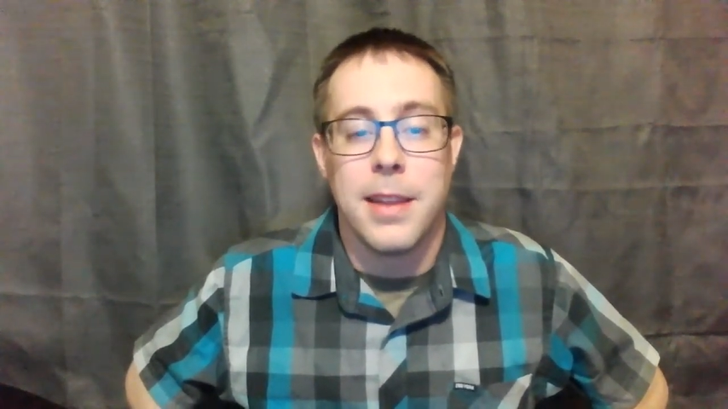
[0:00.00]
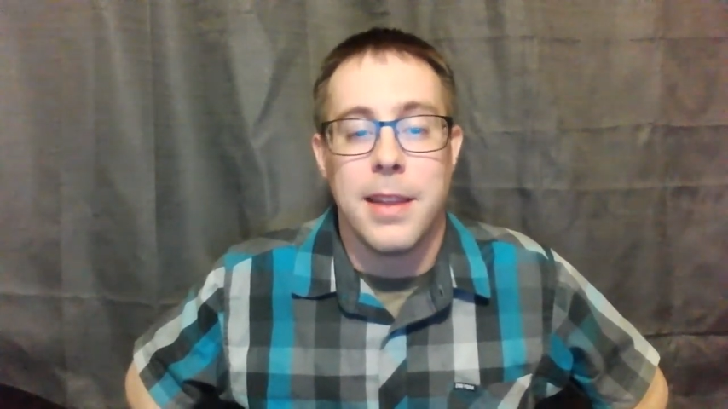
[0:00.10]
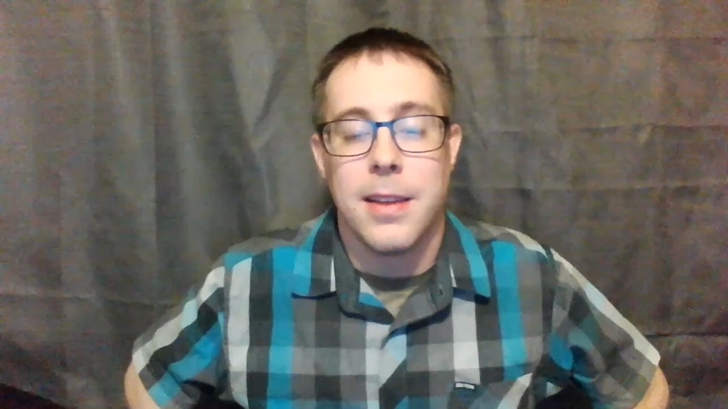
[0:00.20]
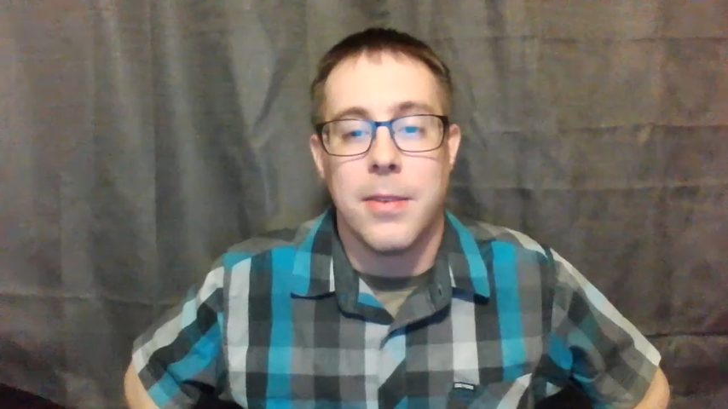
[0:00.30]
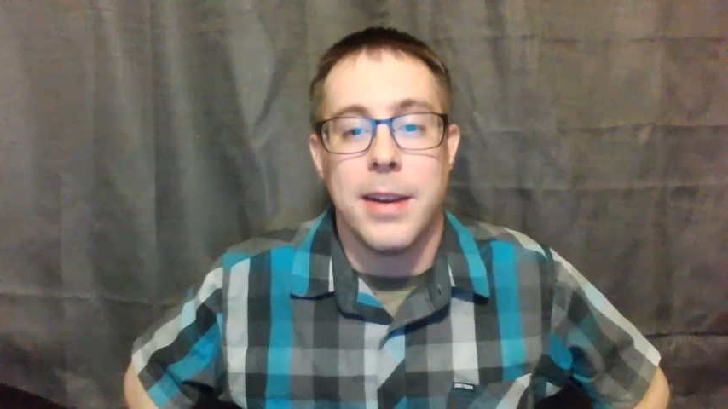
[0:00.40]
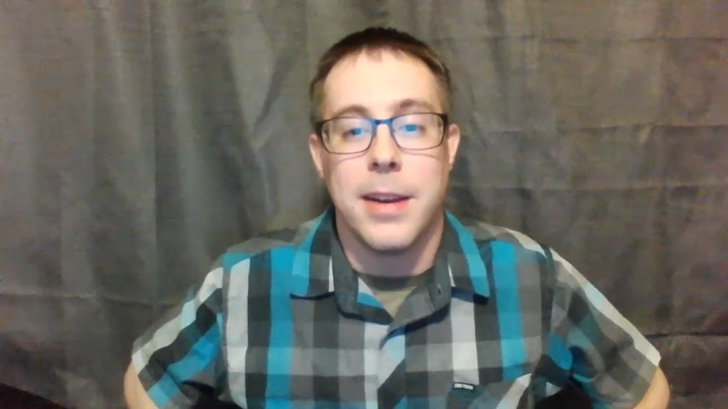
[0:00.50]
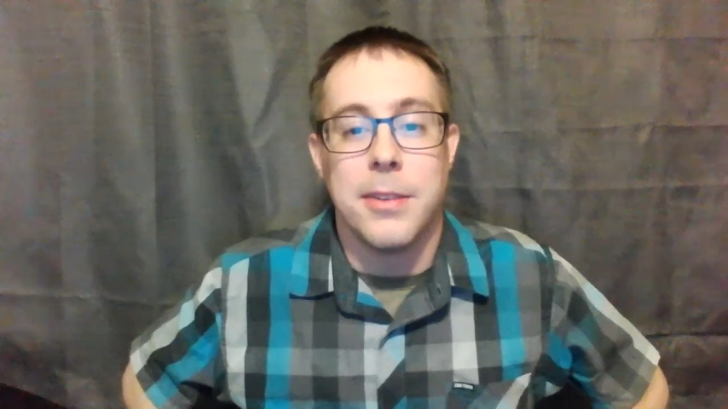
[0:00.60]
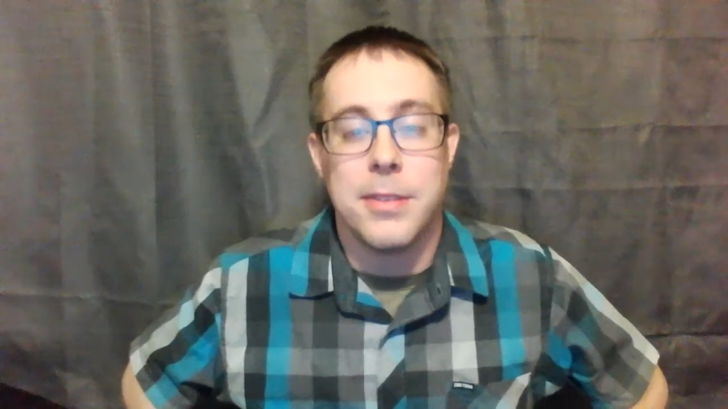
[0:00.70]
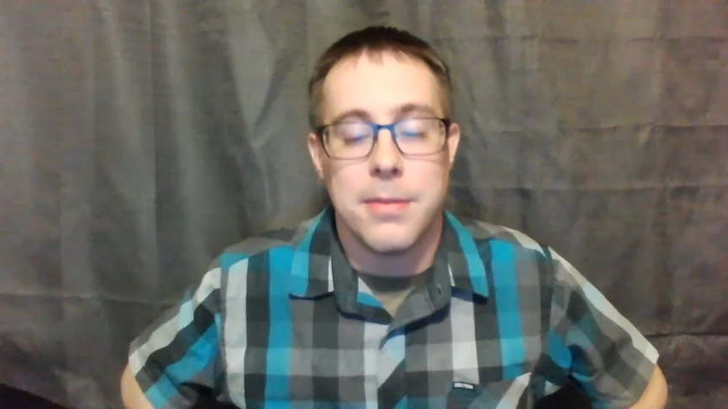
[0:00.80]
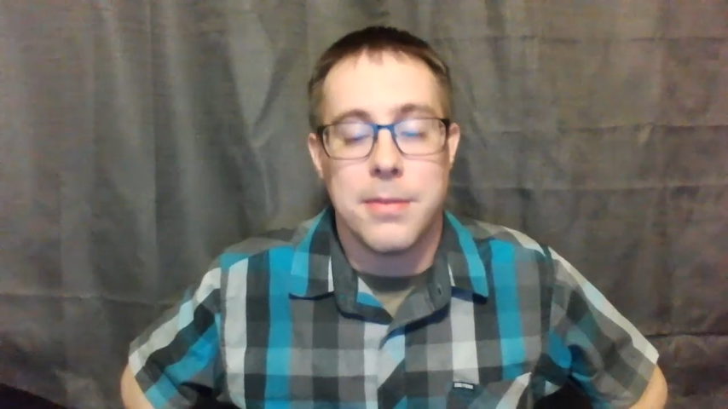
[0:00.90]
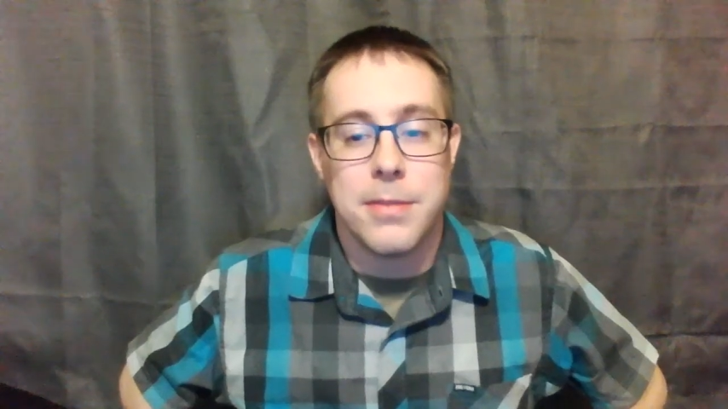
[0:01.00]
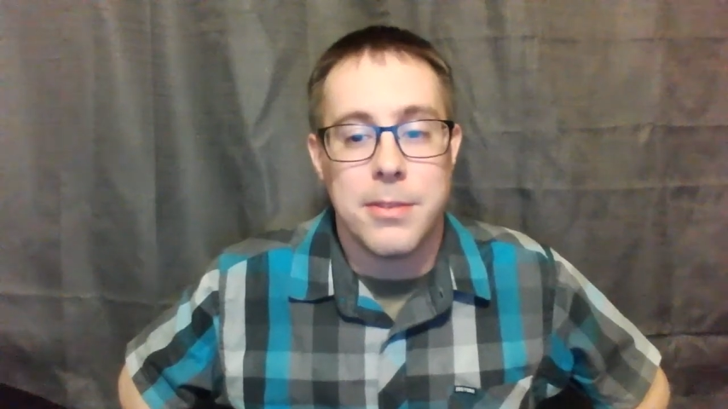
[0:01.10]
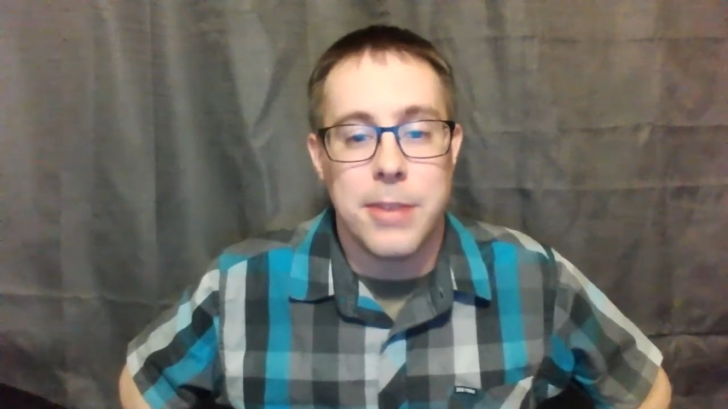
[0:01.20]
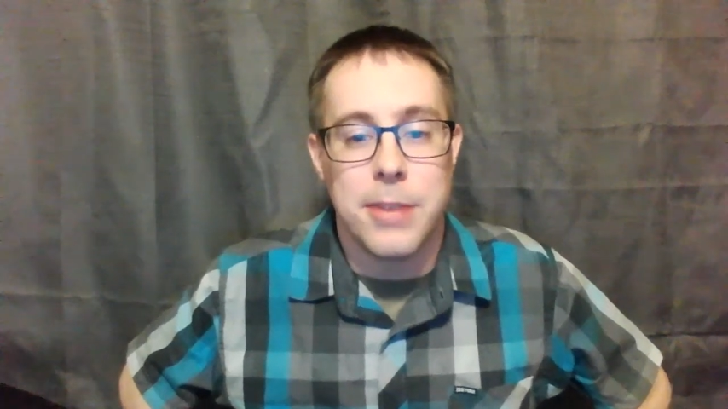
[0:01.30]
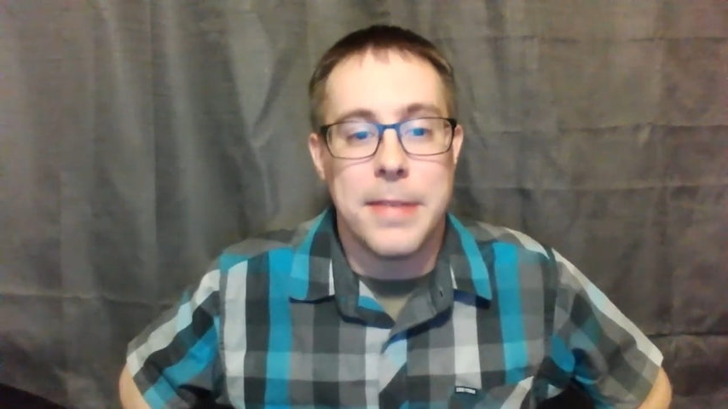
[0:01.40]
When I was
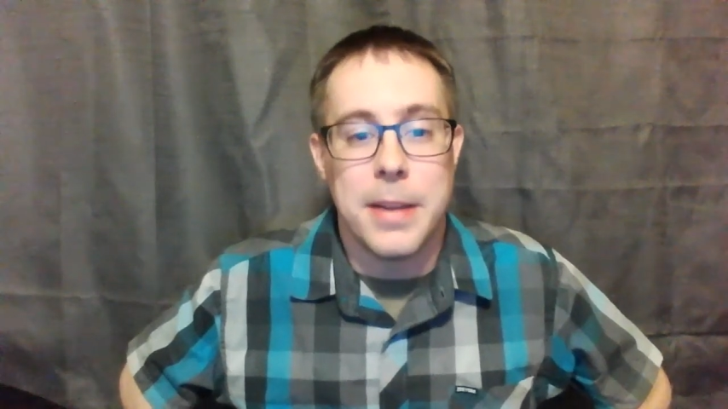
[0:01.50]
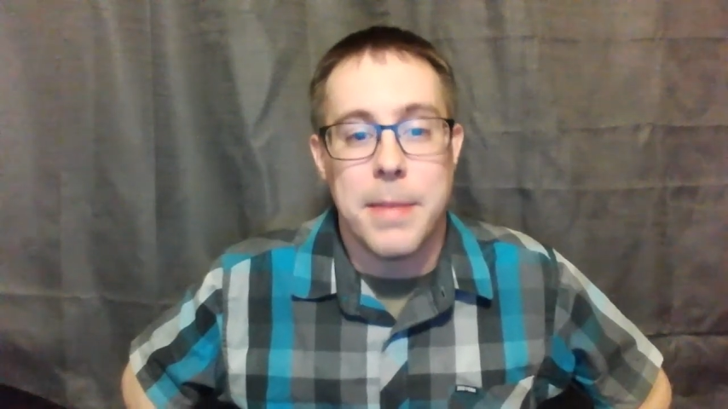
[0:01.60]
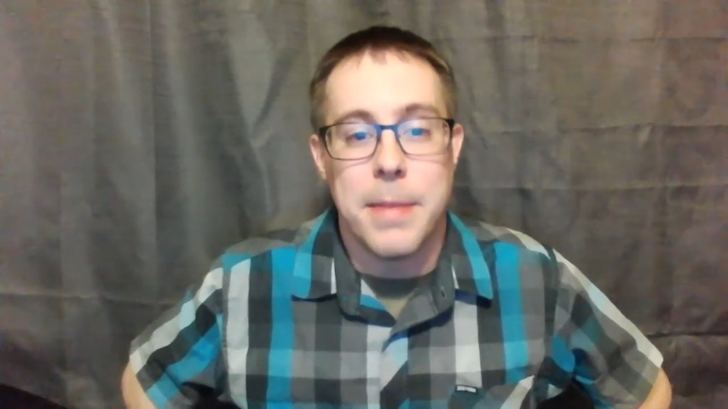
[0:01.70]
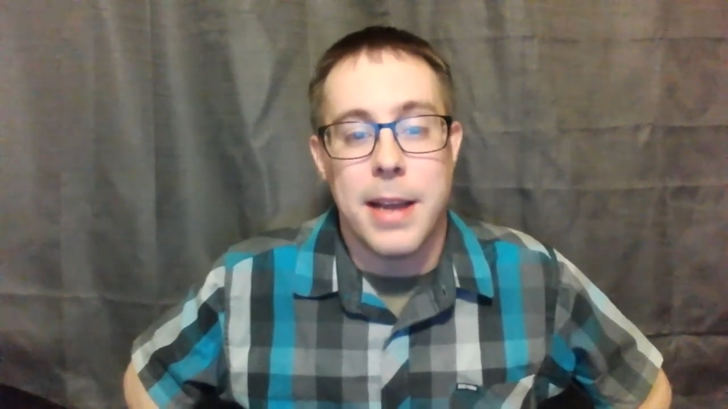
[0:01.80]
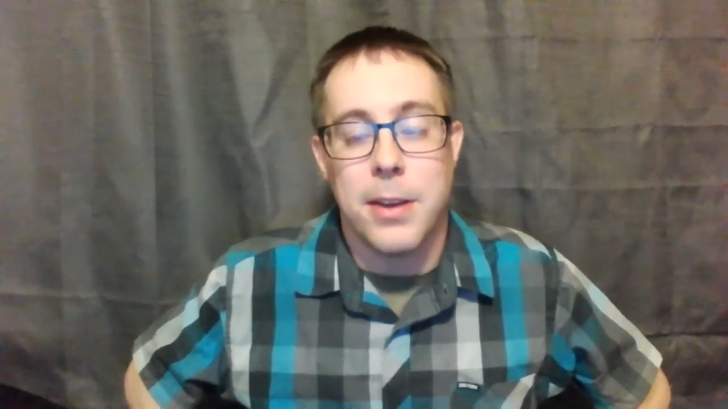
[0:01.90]
driving it back